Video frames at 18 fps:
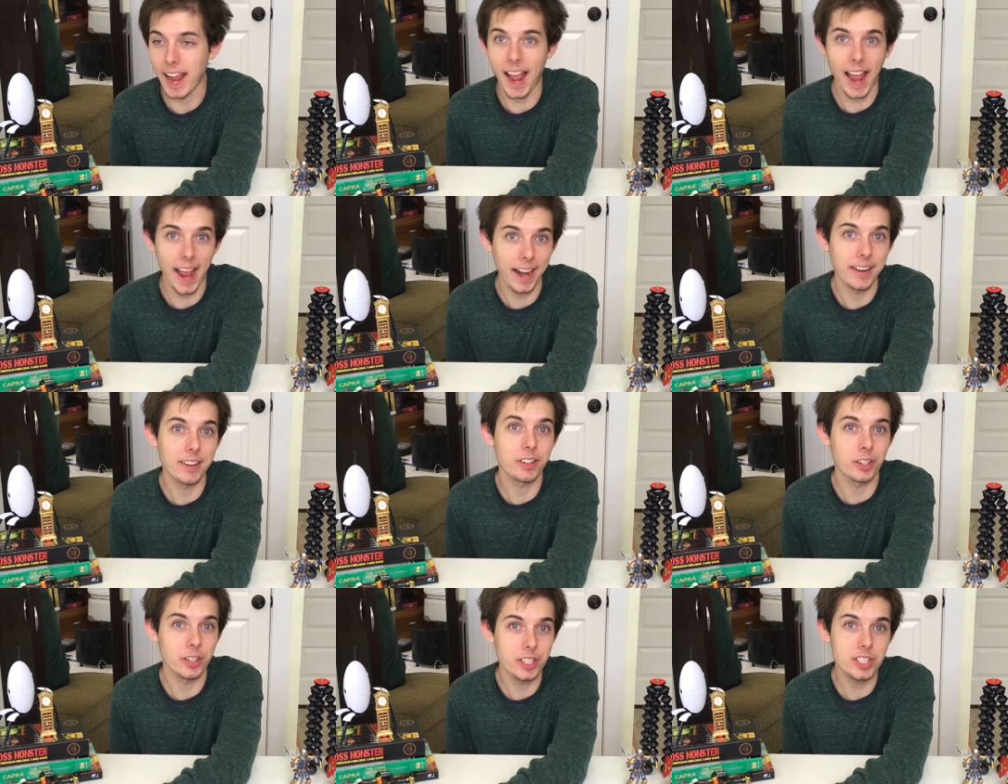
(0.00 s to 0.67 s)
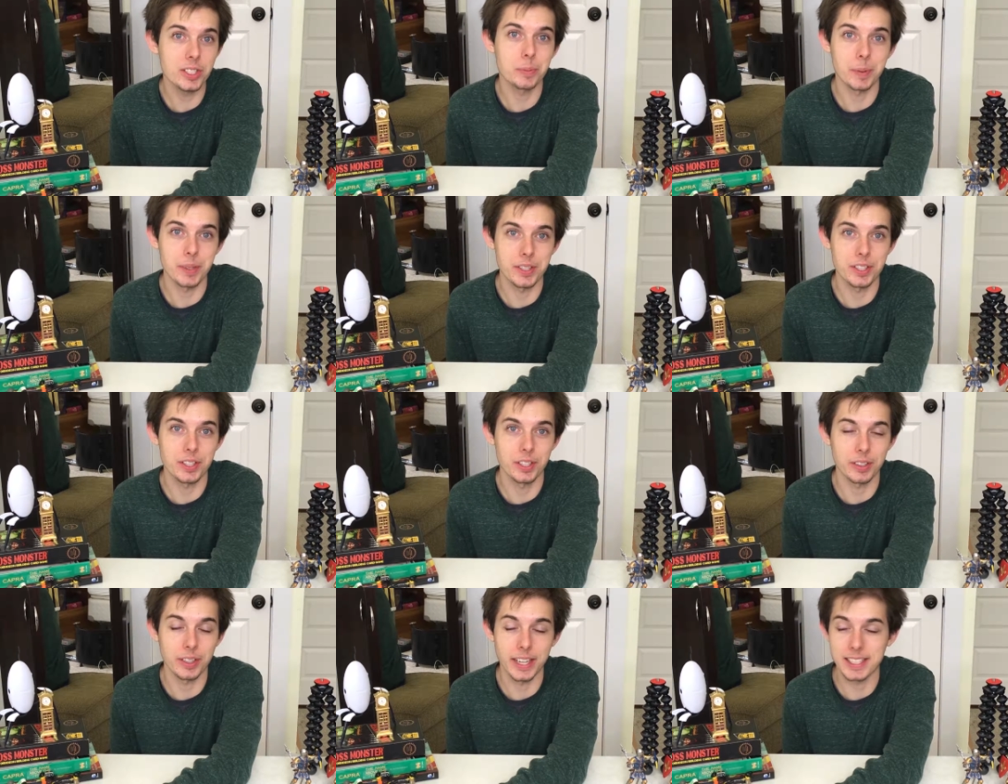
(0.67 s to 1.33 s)
At
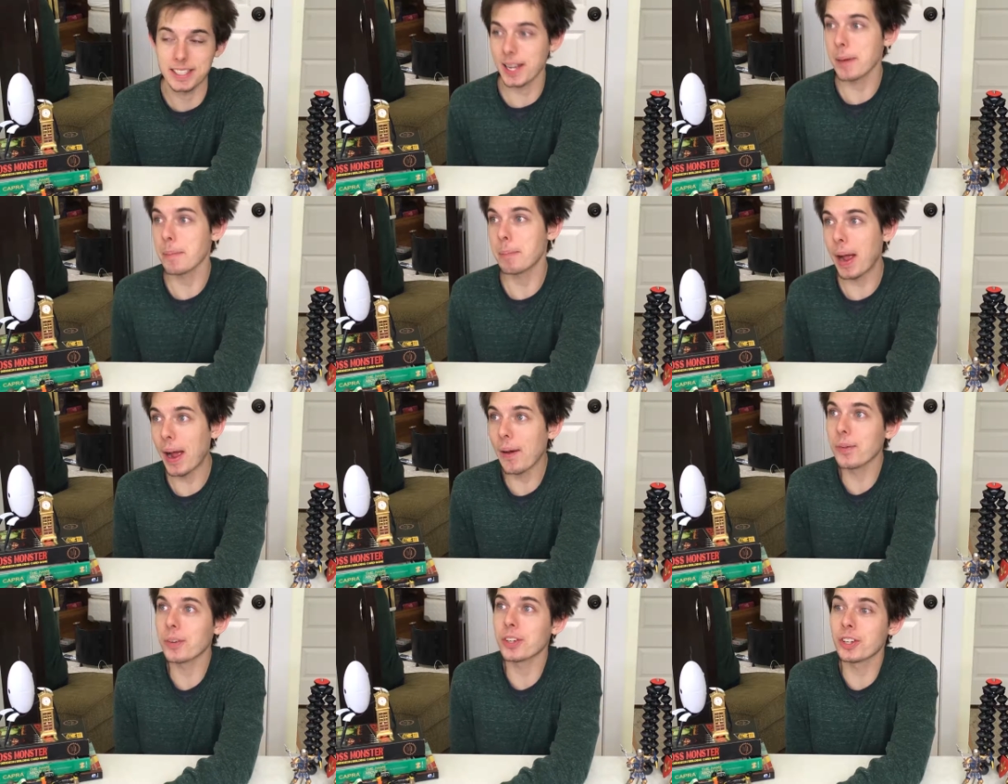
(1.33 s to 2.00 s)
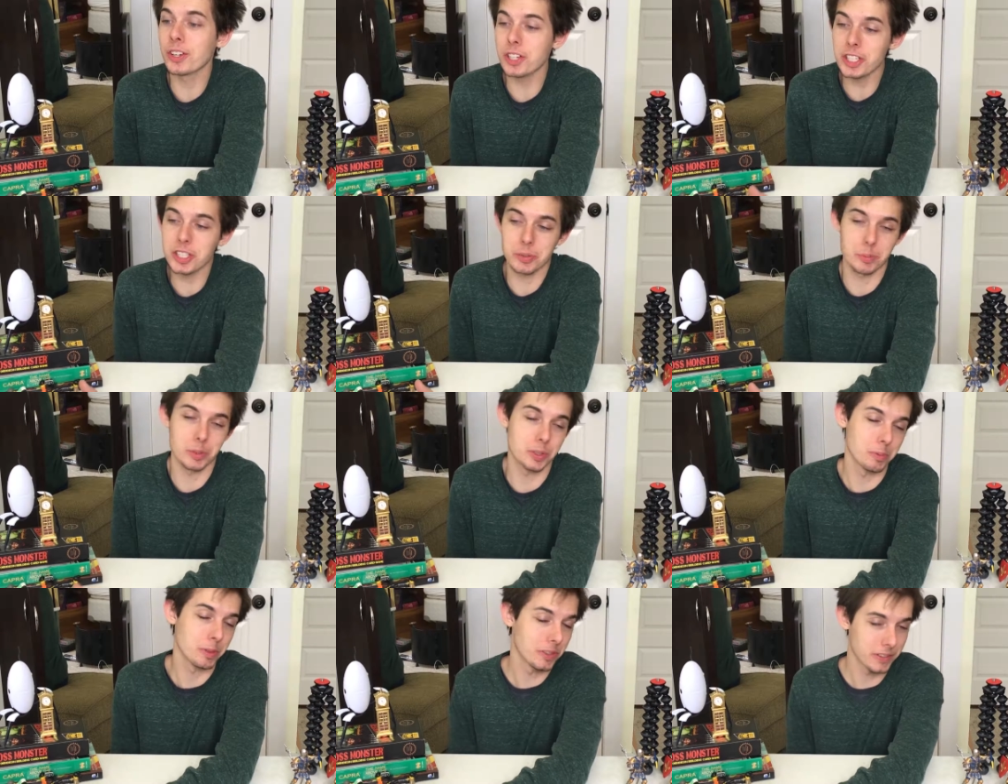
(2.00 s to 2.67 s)
Christmas, no less. About
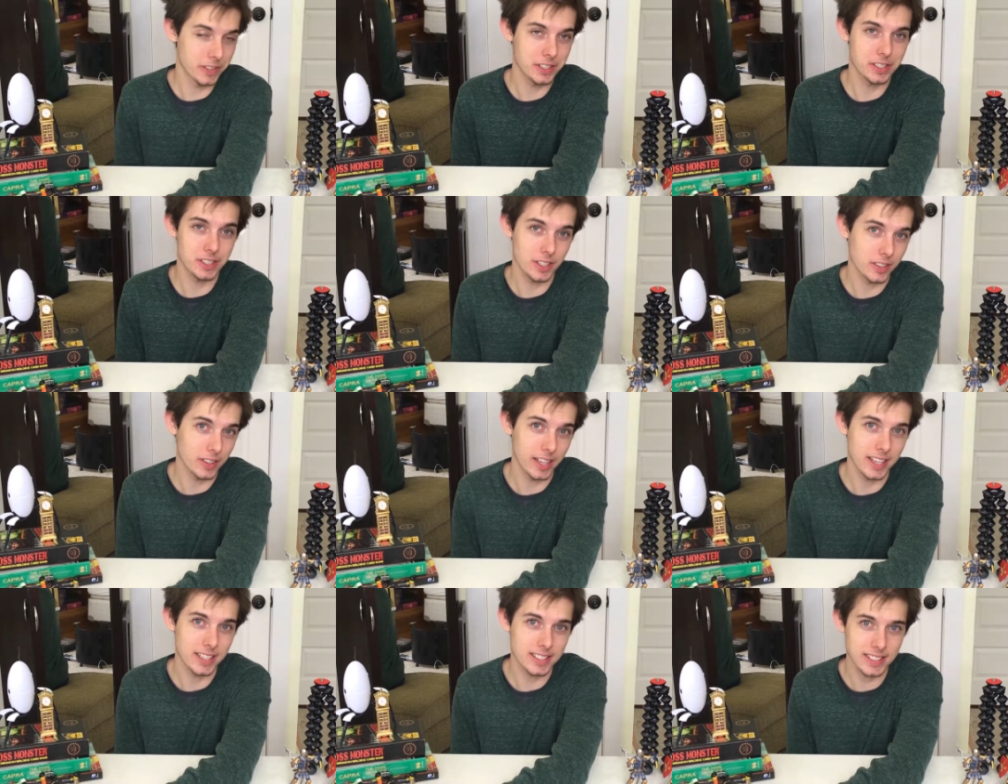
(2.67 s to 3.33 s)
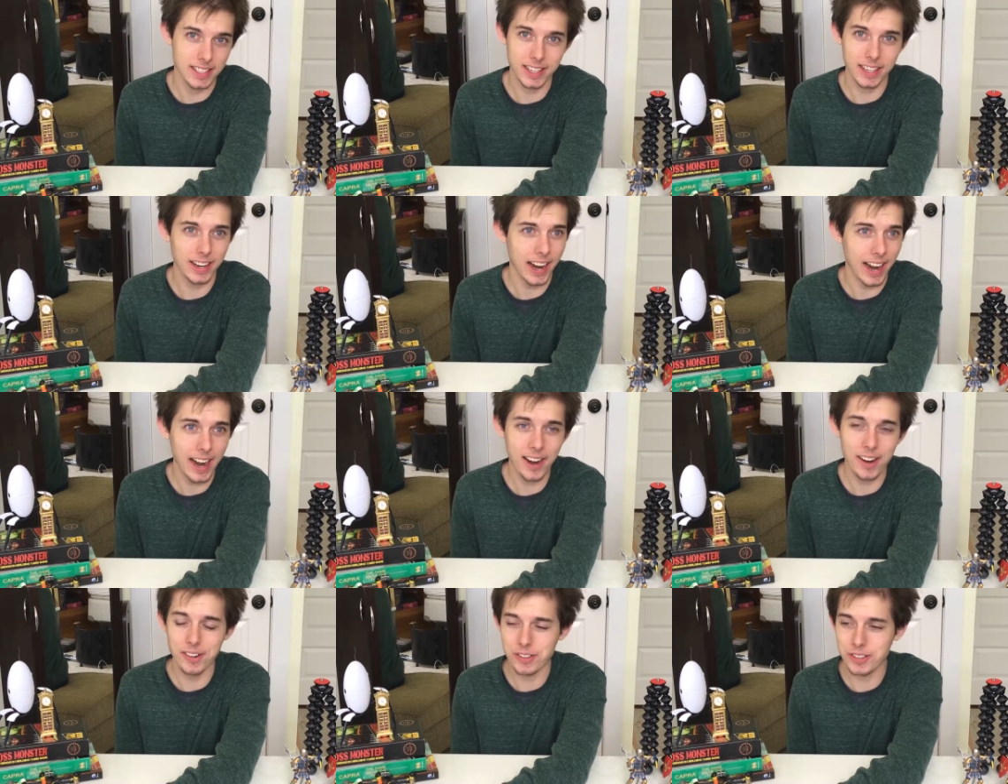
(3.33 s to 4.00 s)
Christmas movies, no less. Like,
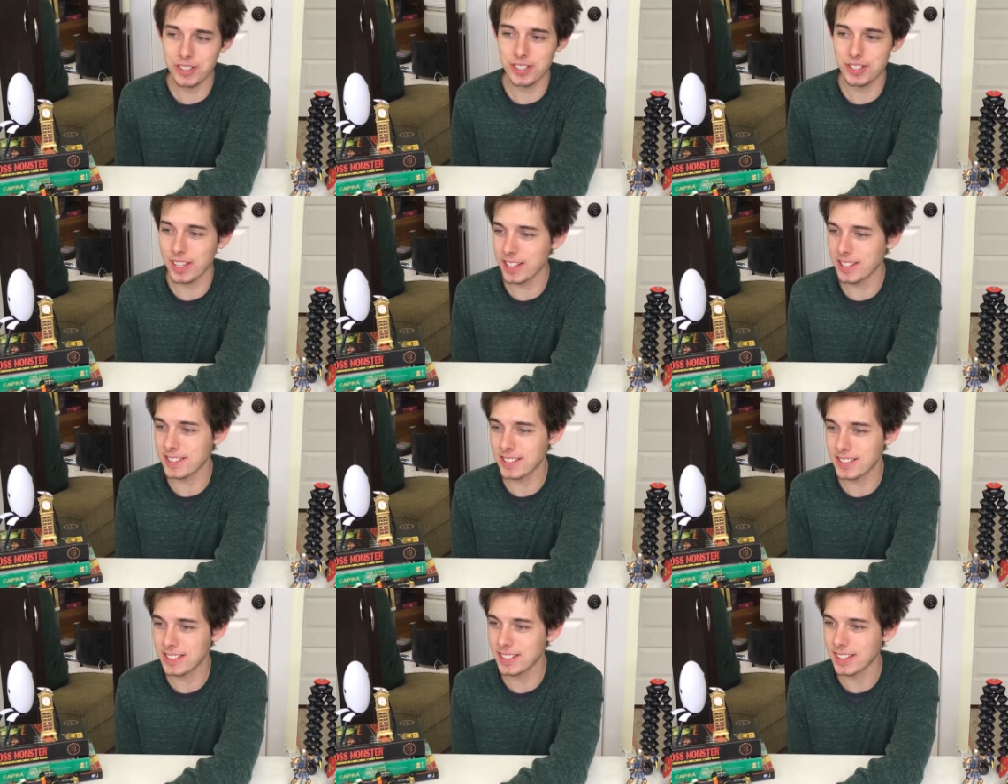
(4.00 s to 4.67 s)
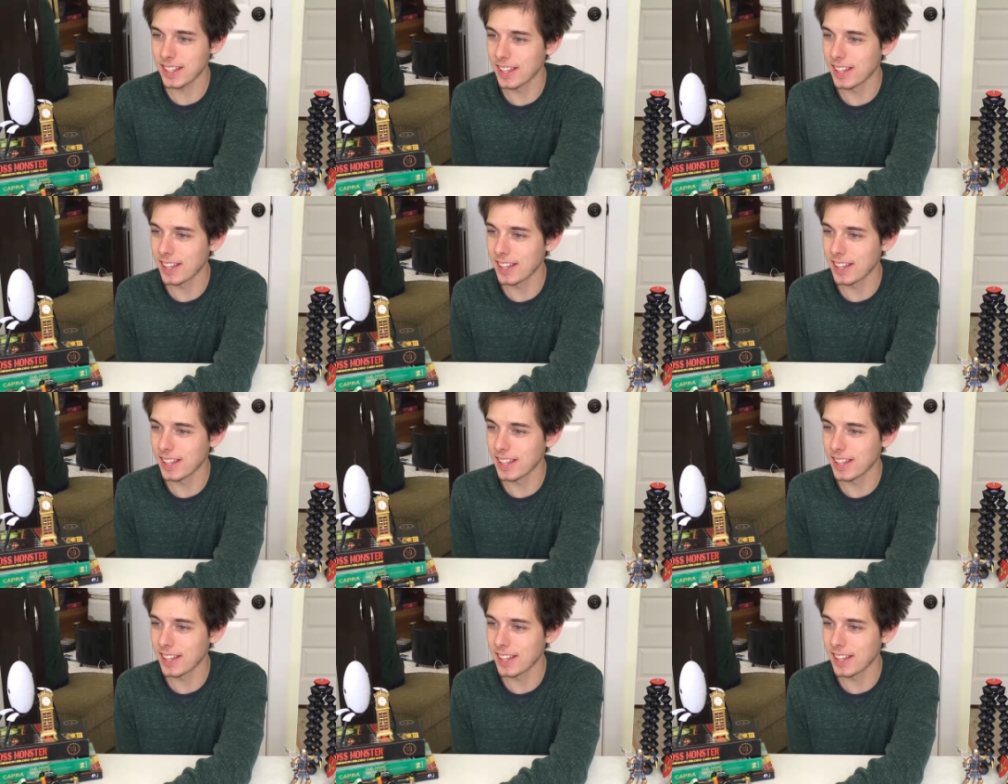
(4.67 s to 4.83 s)
ouch, that's,